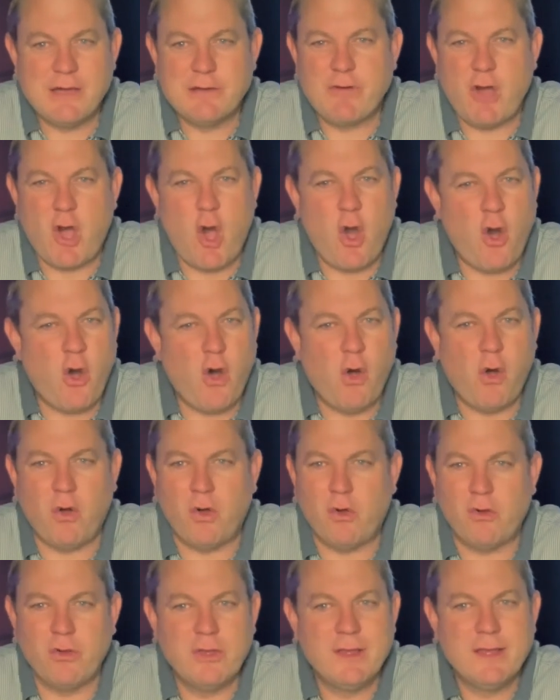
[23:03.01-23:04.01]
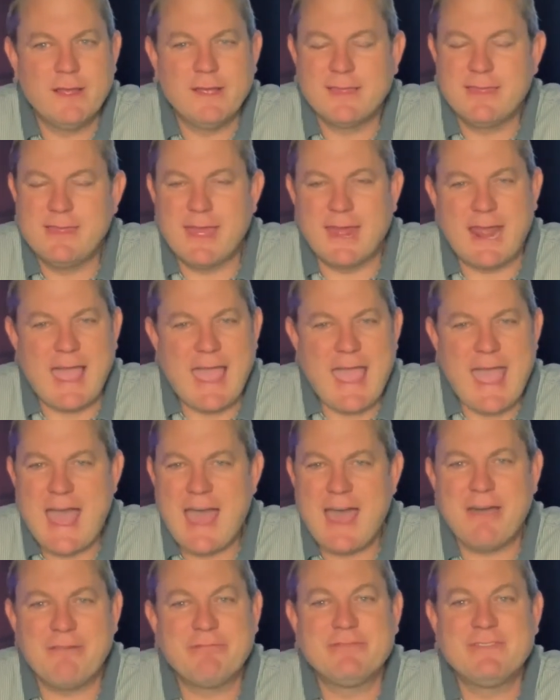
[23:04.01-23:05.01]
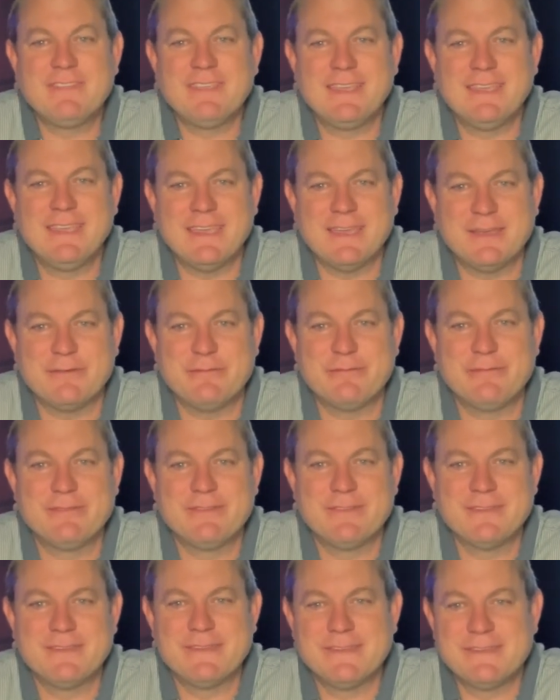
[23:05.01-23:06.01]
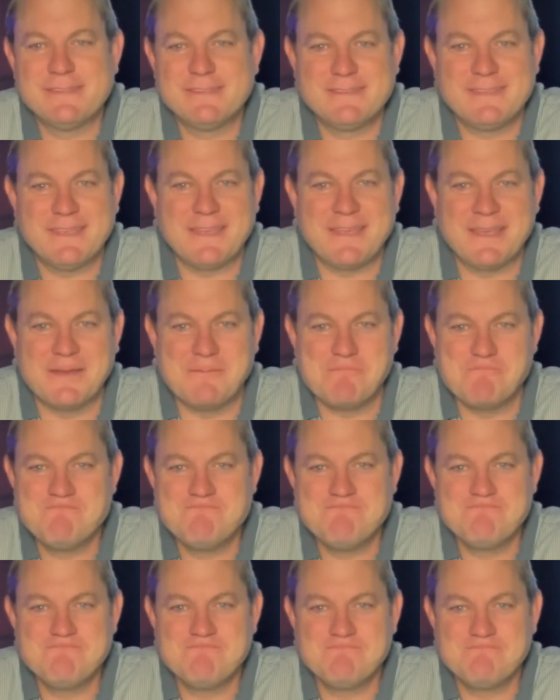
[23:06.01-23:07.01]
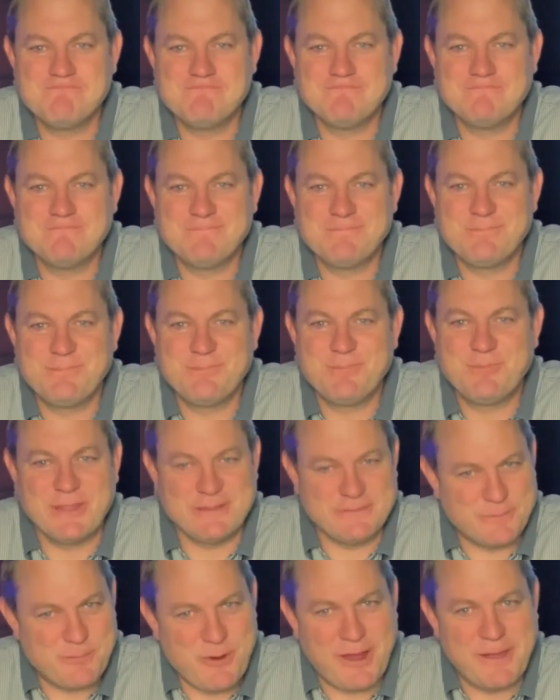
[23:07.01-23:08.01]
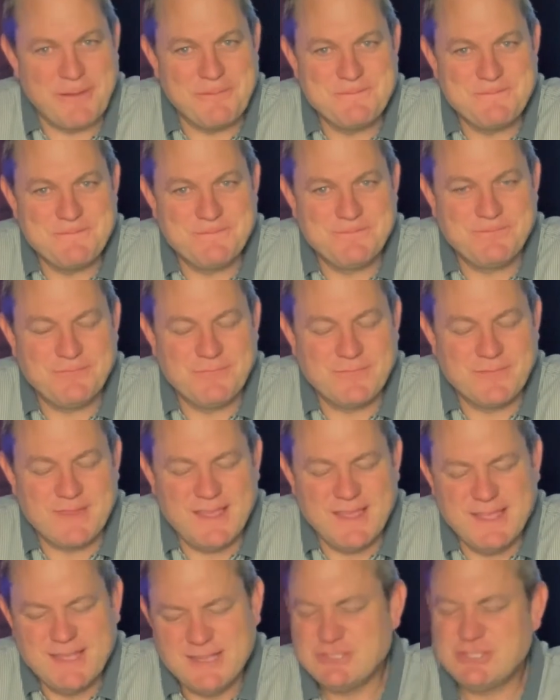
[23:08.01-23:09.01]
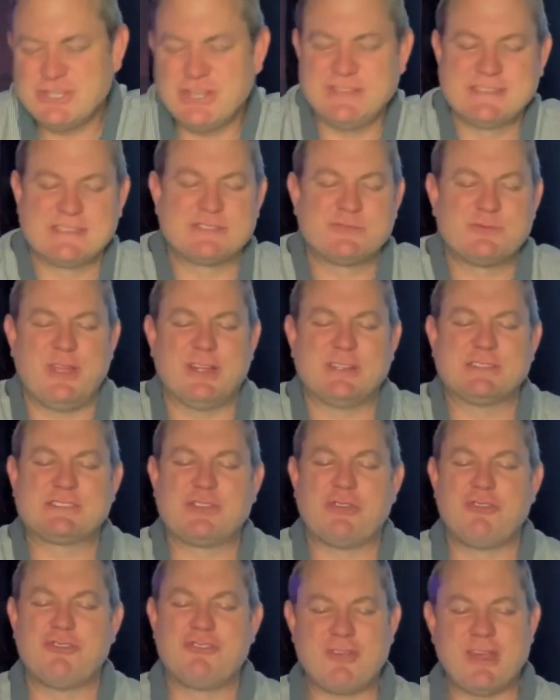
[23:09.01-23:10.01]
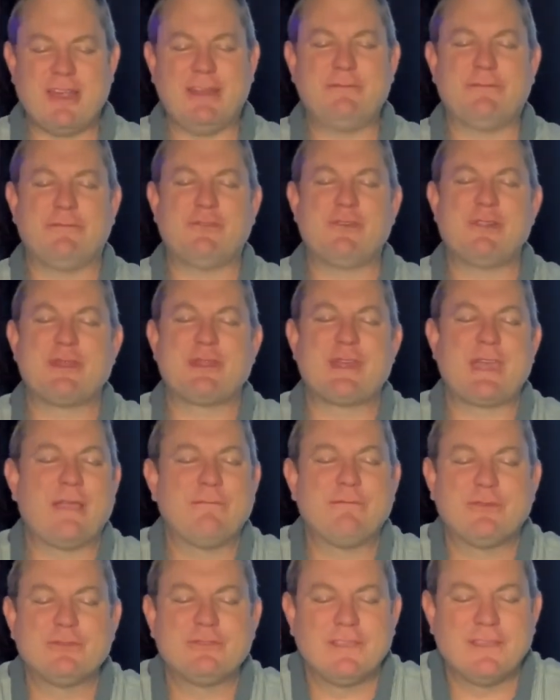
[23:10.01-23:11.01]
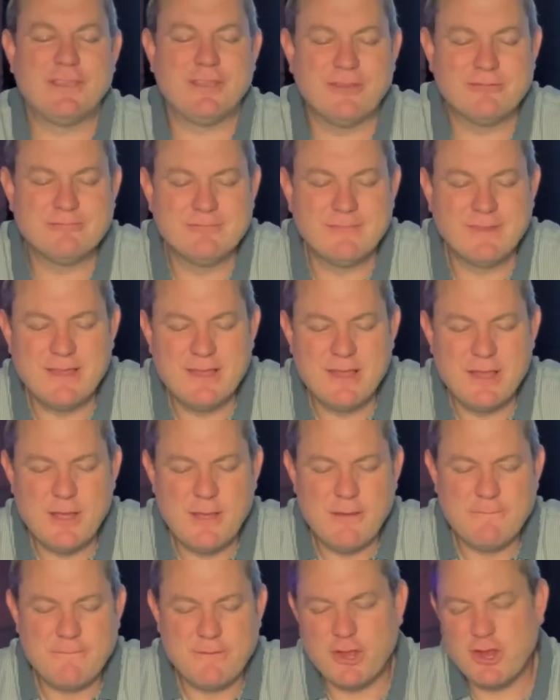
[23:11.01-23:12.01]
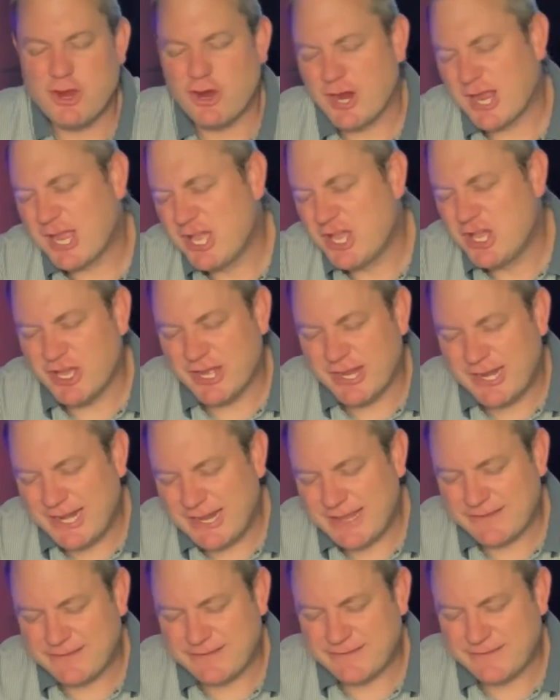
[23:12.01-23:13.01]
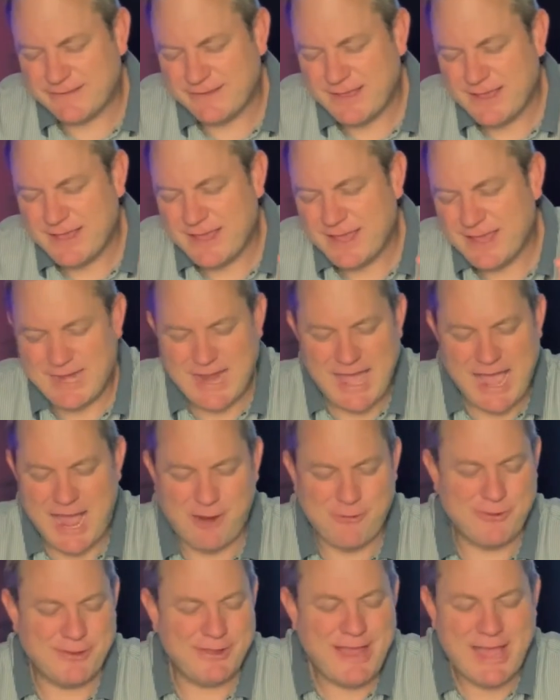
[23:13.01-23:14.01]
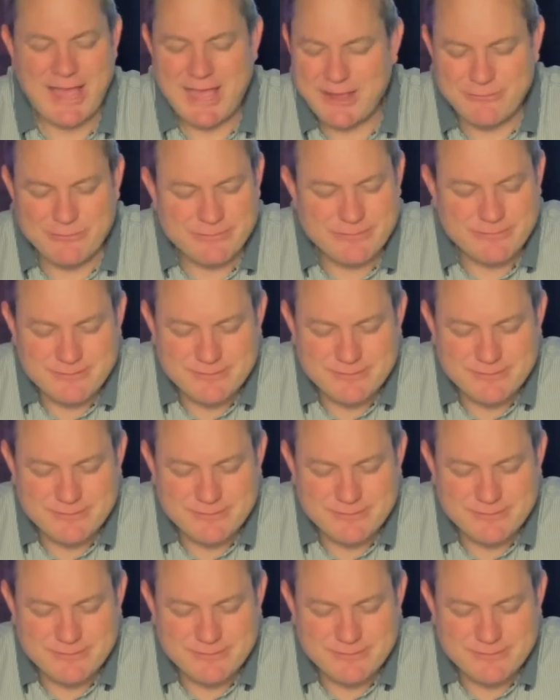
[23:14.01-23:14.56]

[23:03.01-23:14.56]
of all that I have to give to him. Let's pray. Jesus, we are so grateful and thankful to you for your goodness in our lives.